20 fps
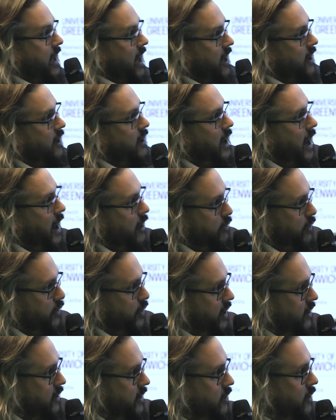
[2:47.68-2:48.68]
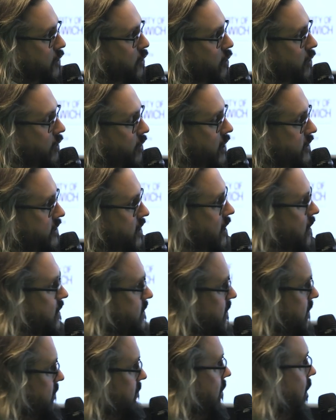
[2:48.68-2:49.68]
get everything and all of our
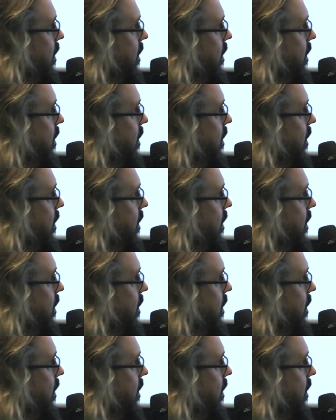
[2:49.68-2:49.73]
ducks in a